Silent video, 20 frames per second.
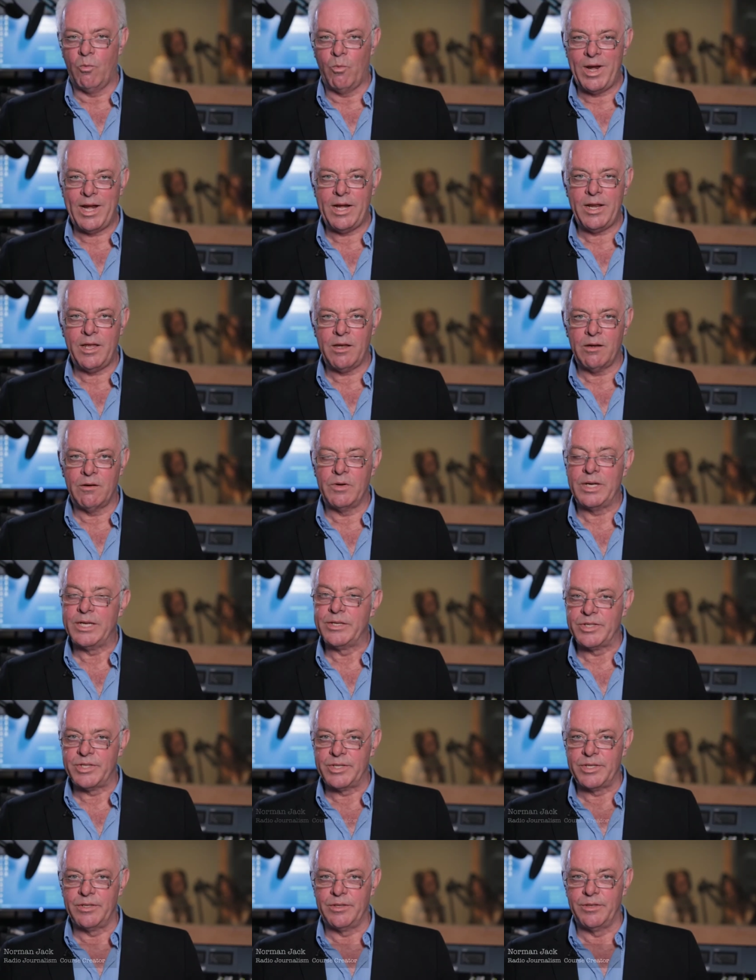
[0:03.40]
Radio
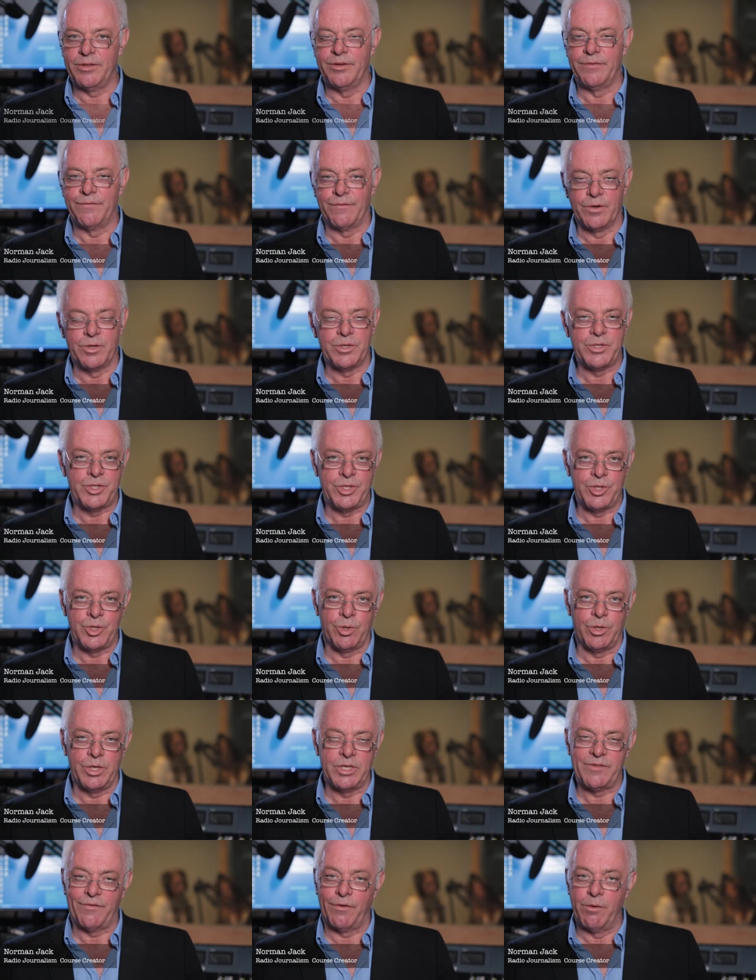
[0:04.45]
is still the first
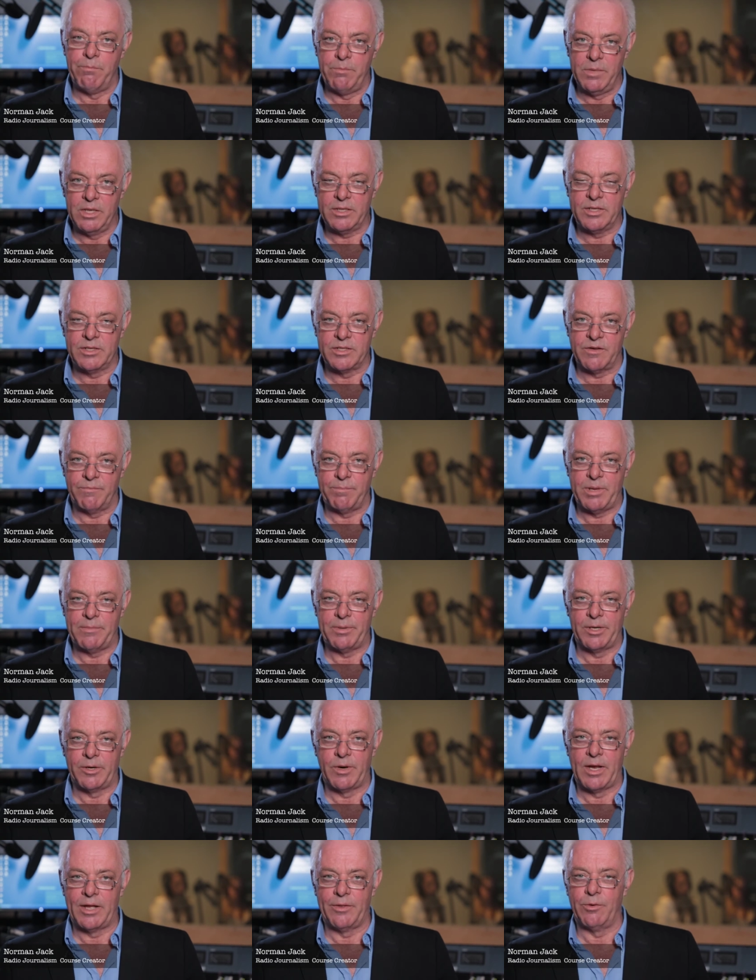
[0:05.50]
choice for millions of
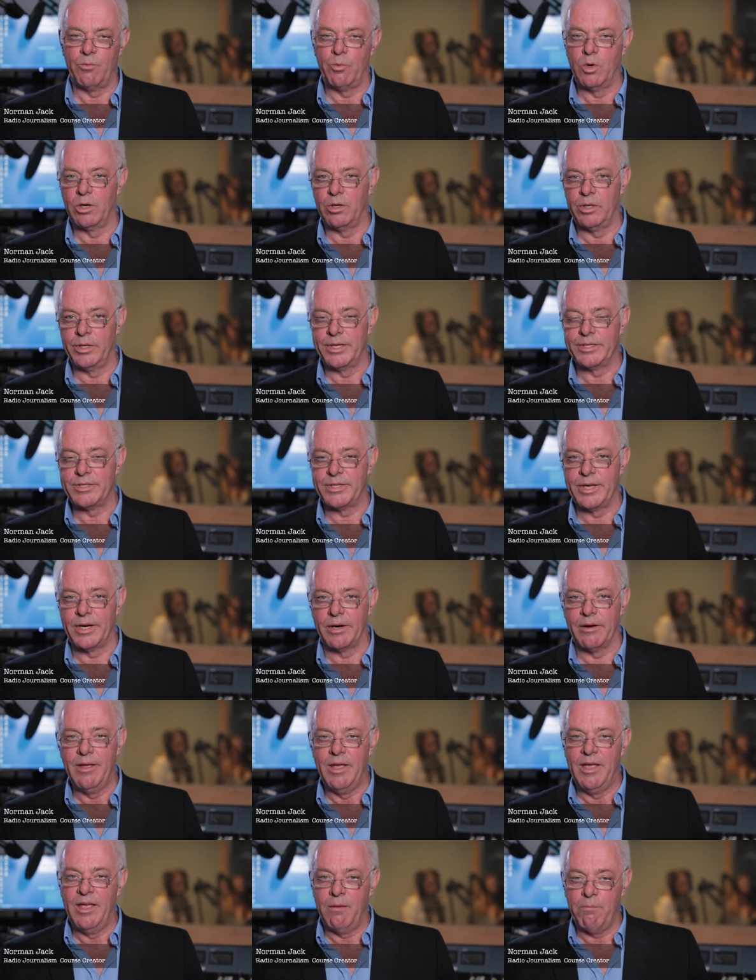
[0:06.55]
people around the world as
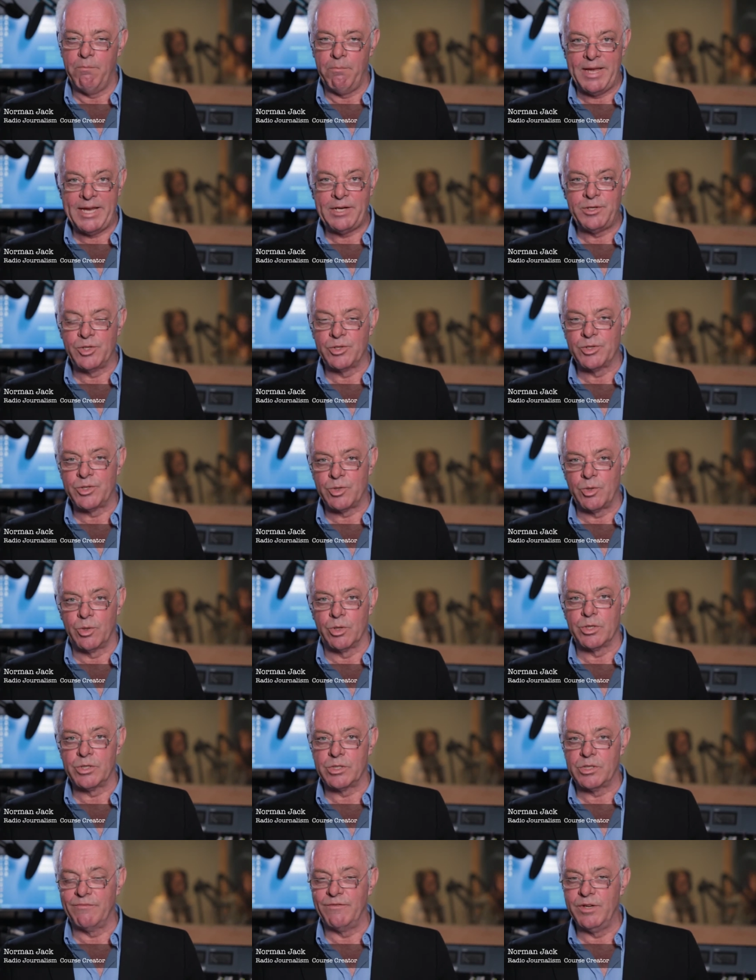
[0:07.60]
their major
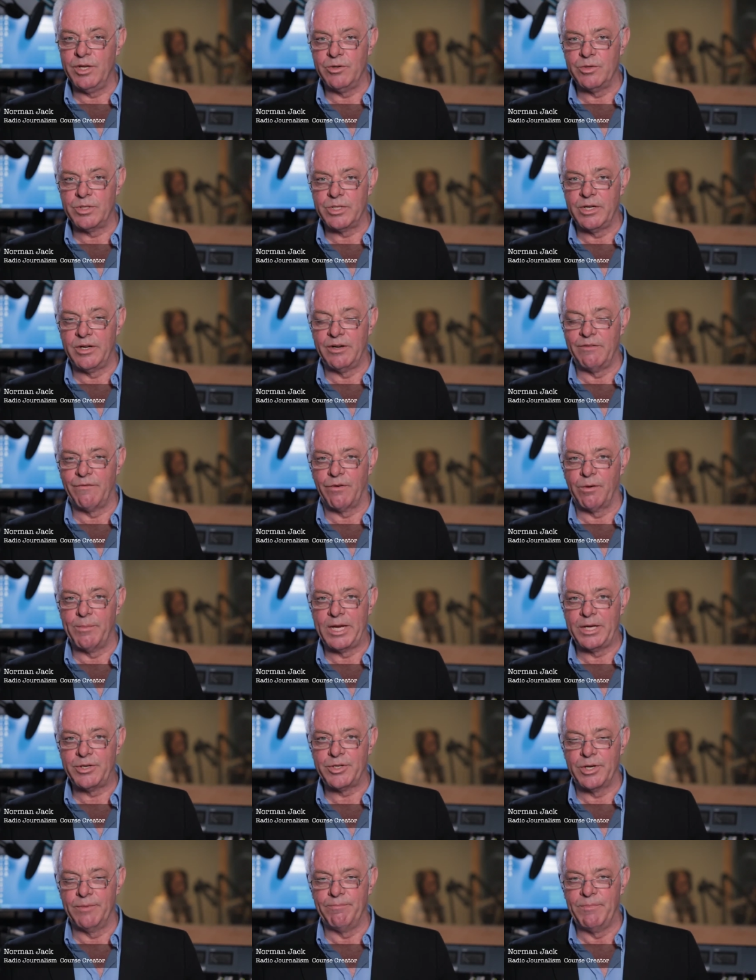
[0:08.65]
source of news and
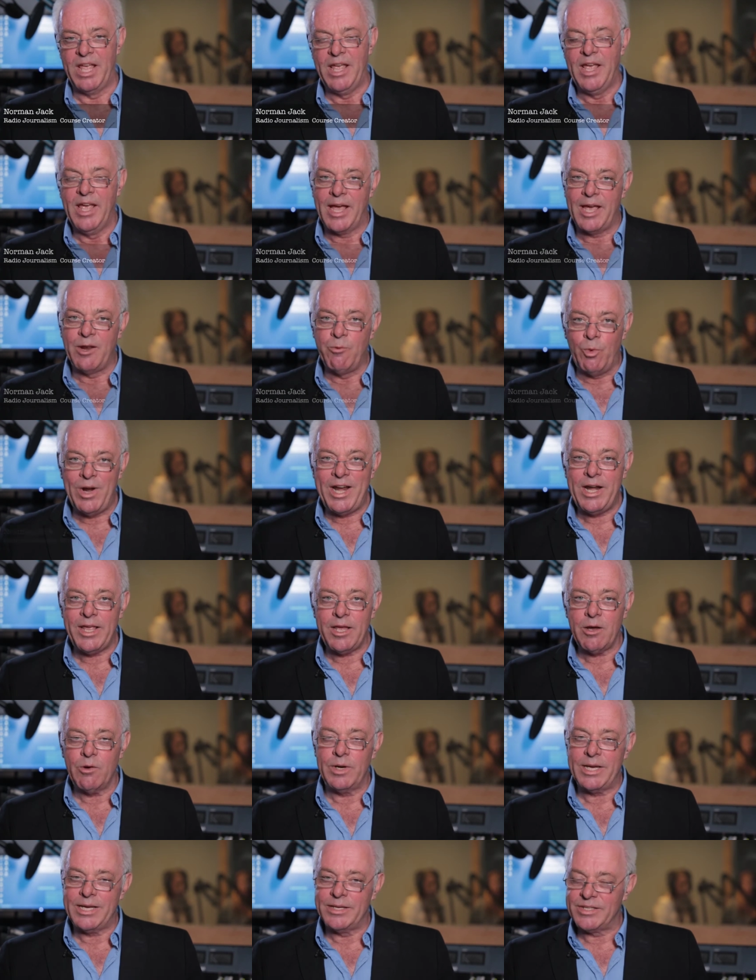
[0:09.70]
information. And
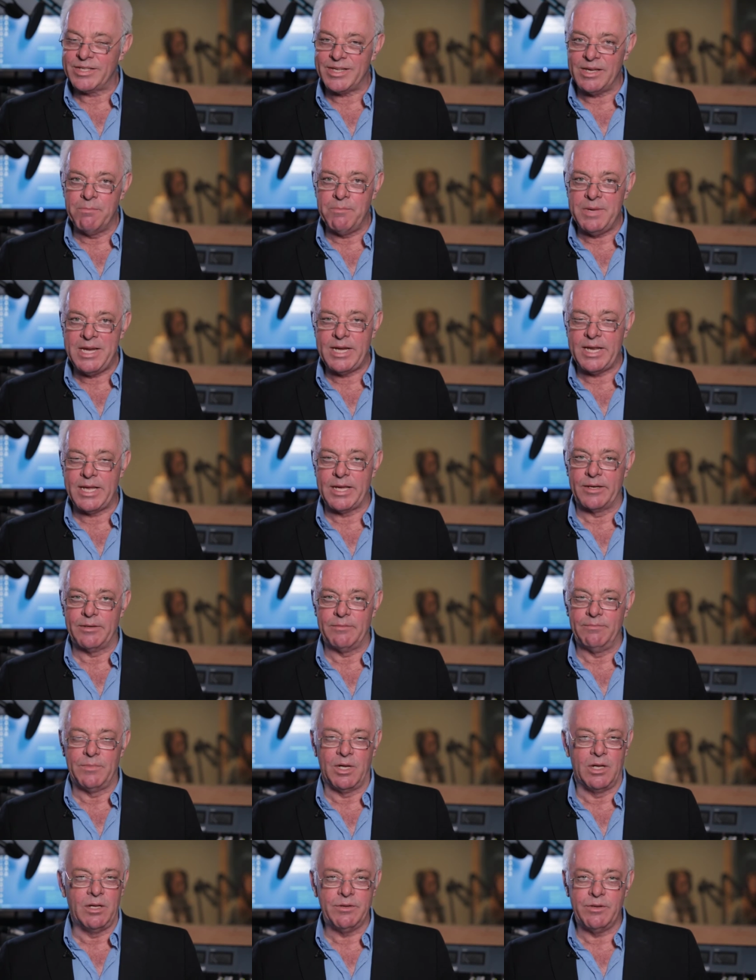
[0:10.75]
radio is immediate.
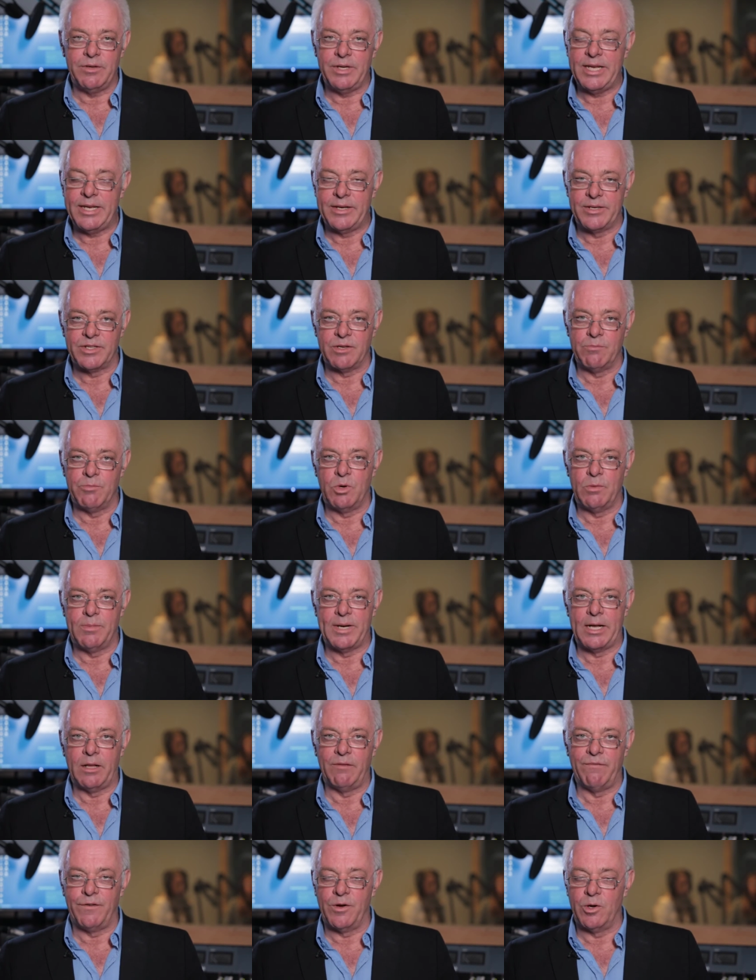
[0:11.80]
All you need is a
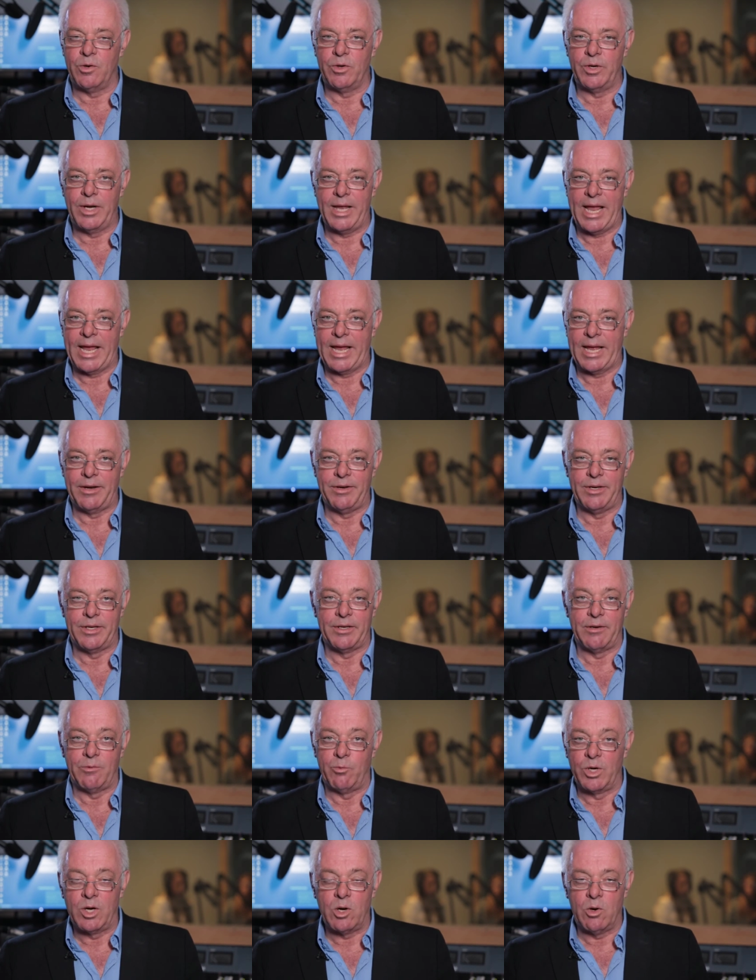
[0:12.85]
mobile phone and
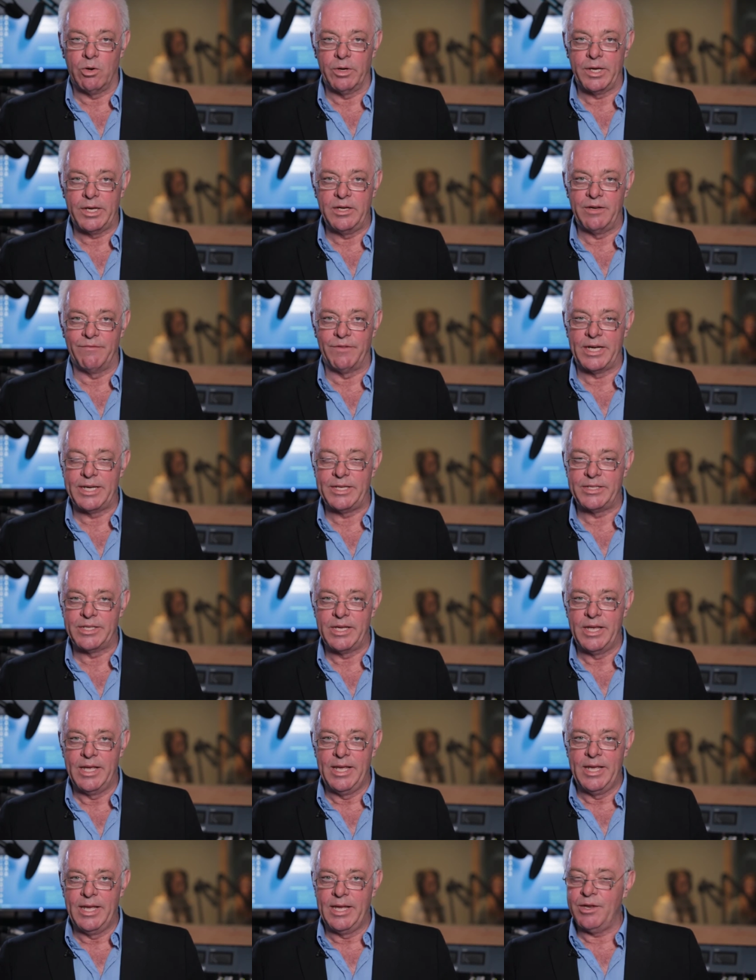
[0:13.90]
a recording device.
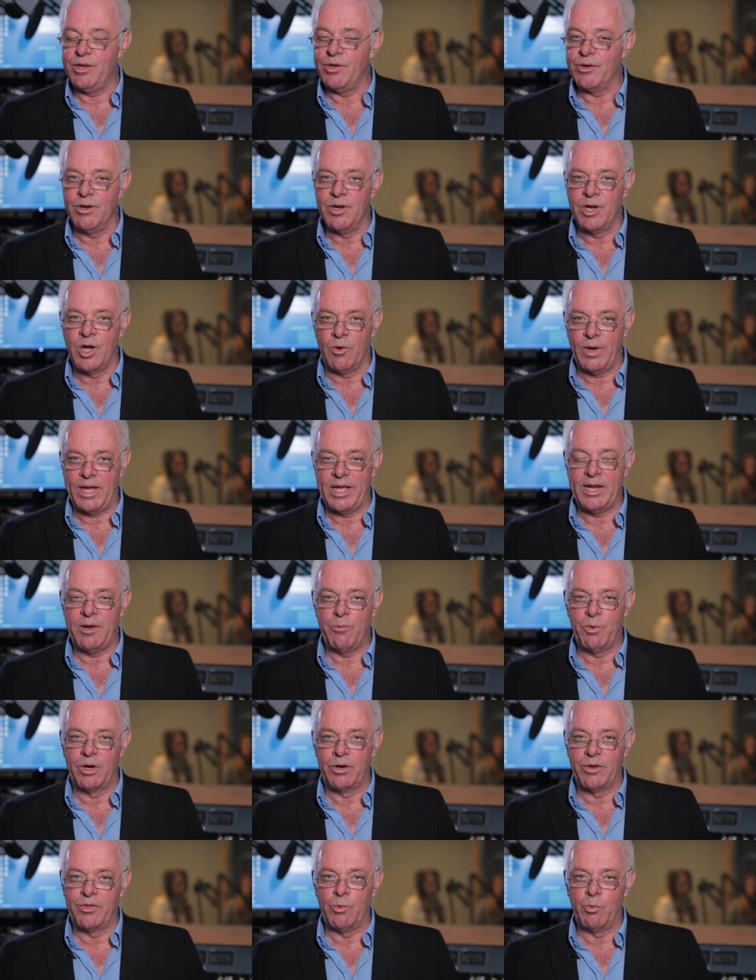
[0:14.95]
You can go
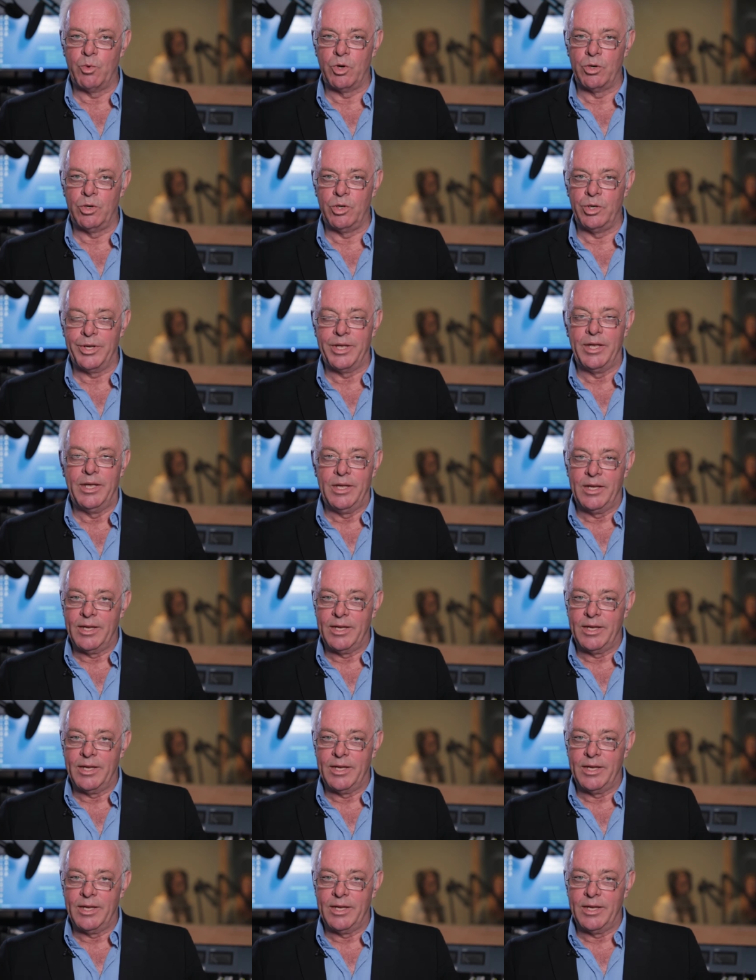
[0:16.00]
anywhere in the world,